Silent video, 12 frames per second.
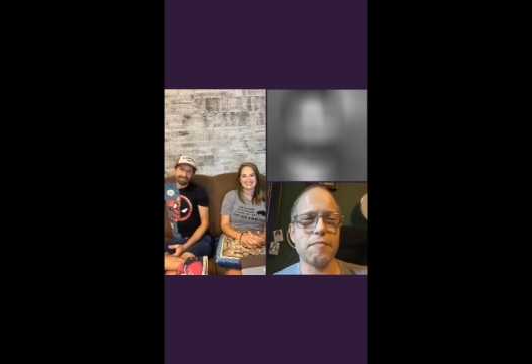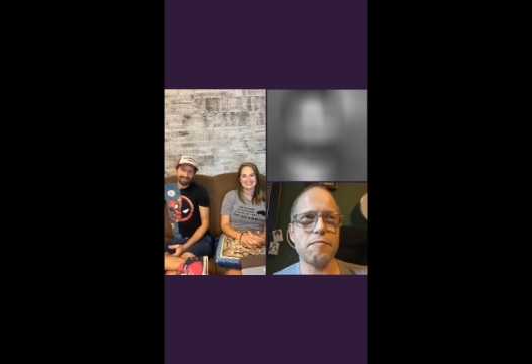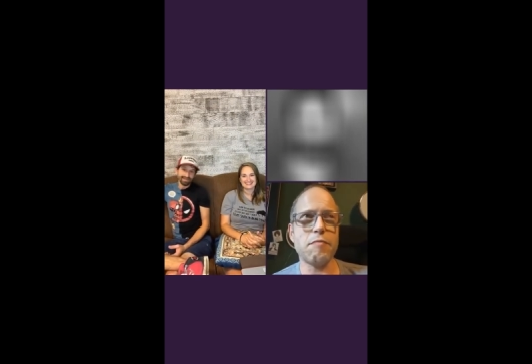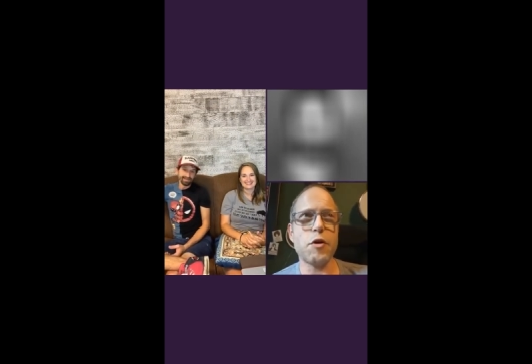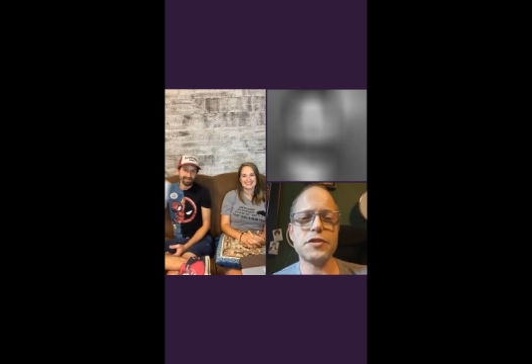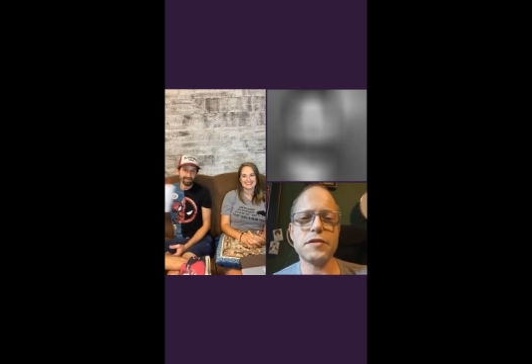
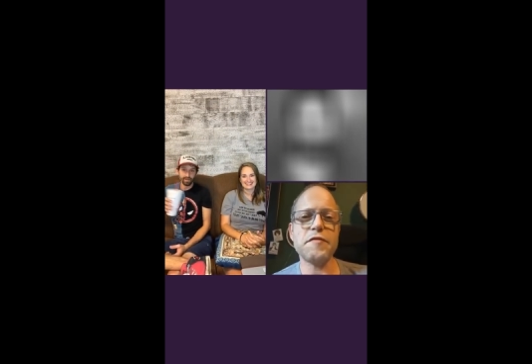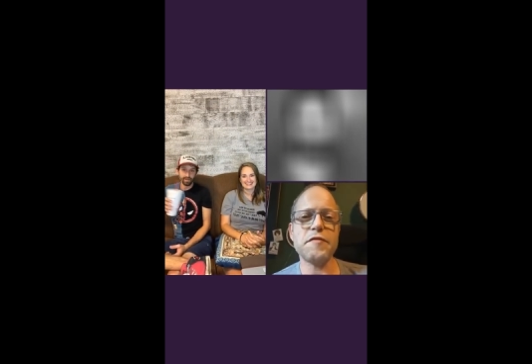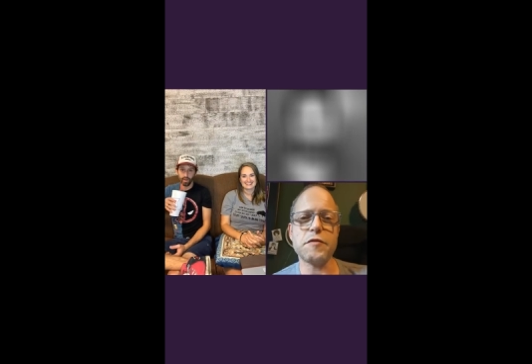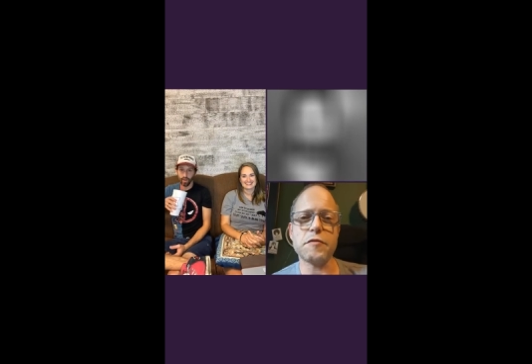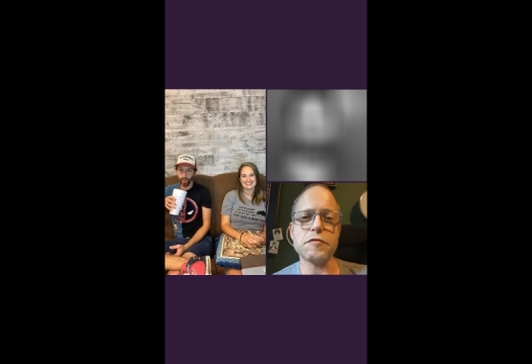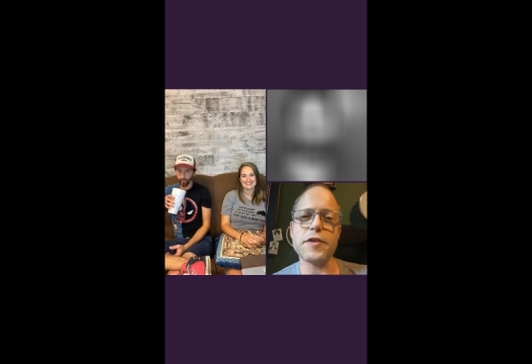mostly
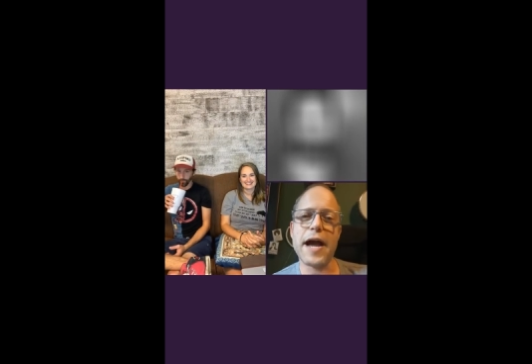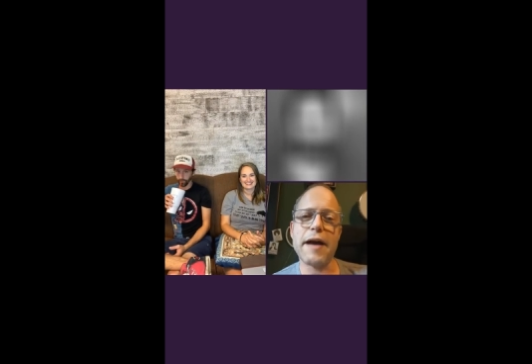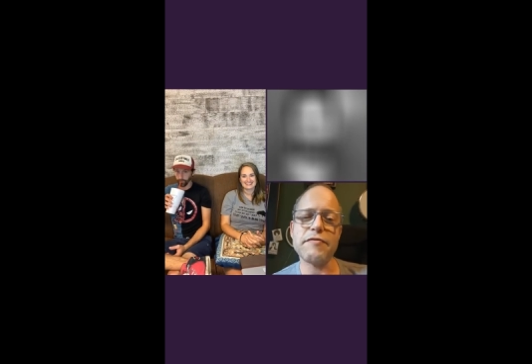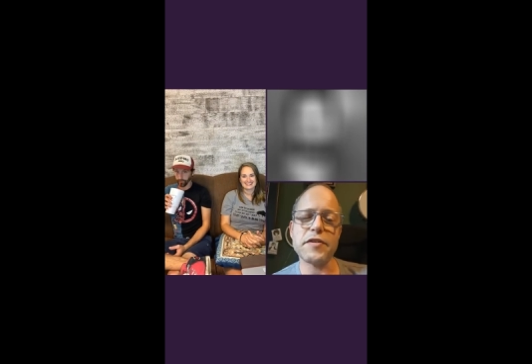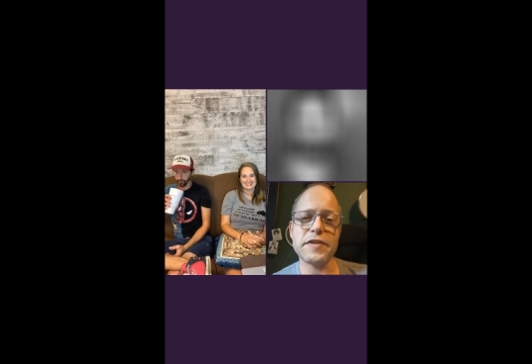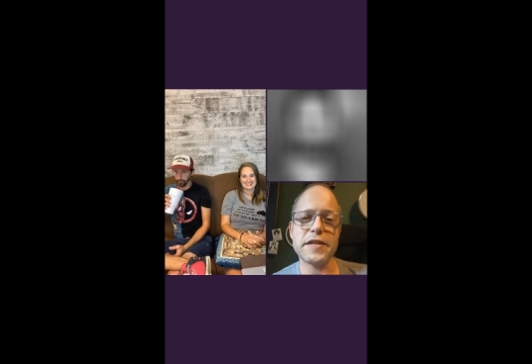full
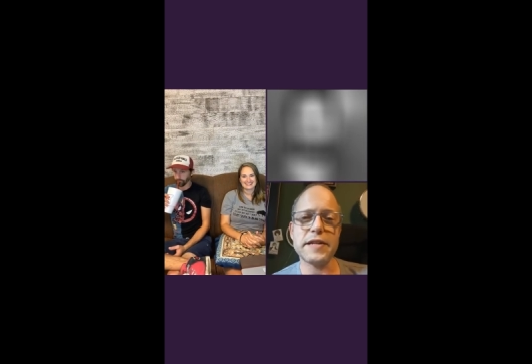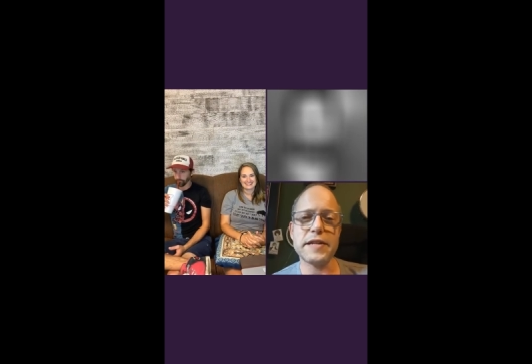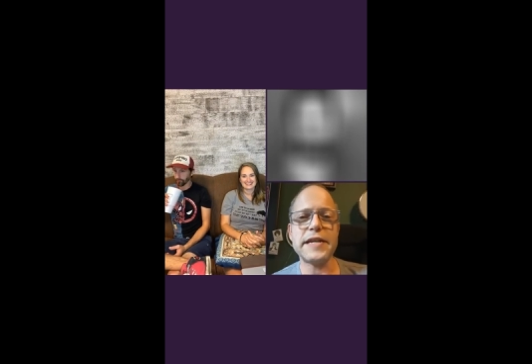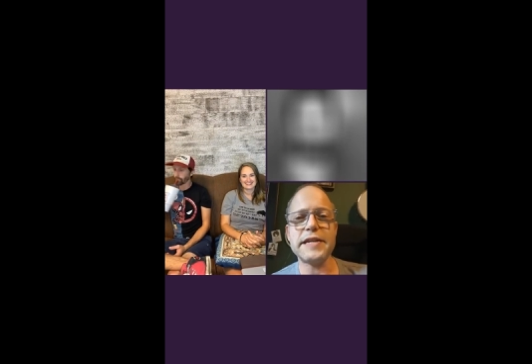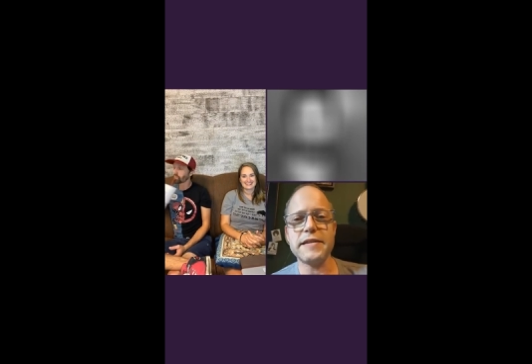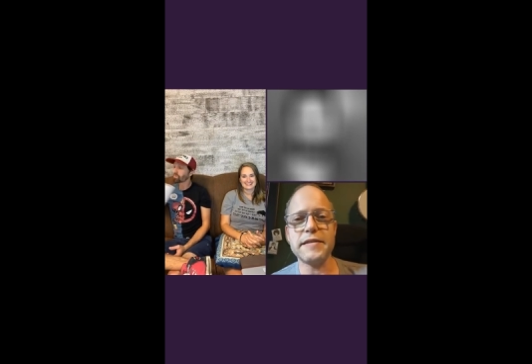draft of it
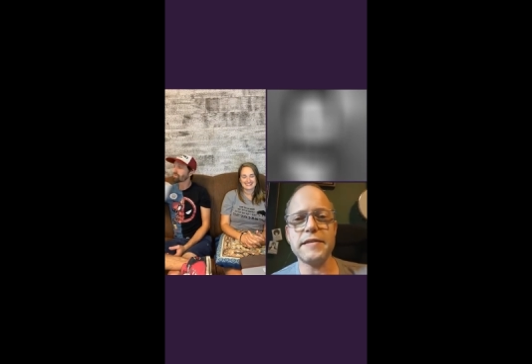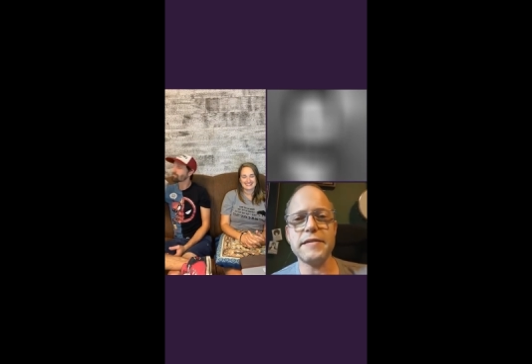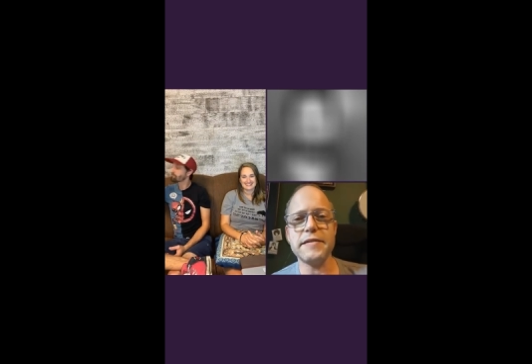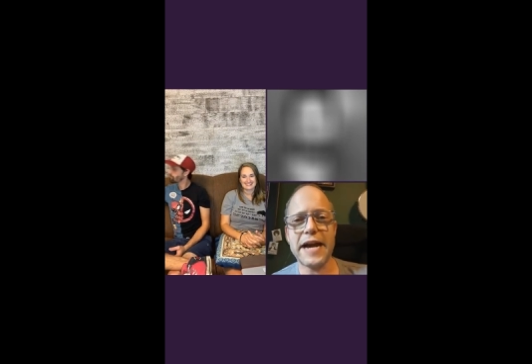in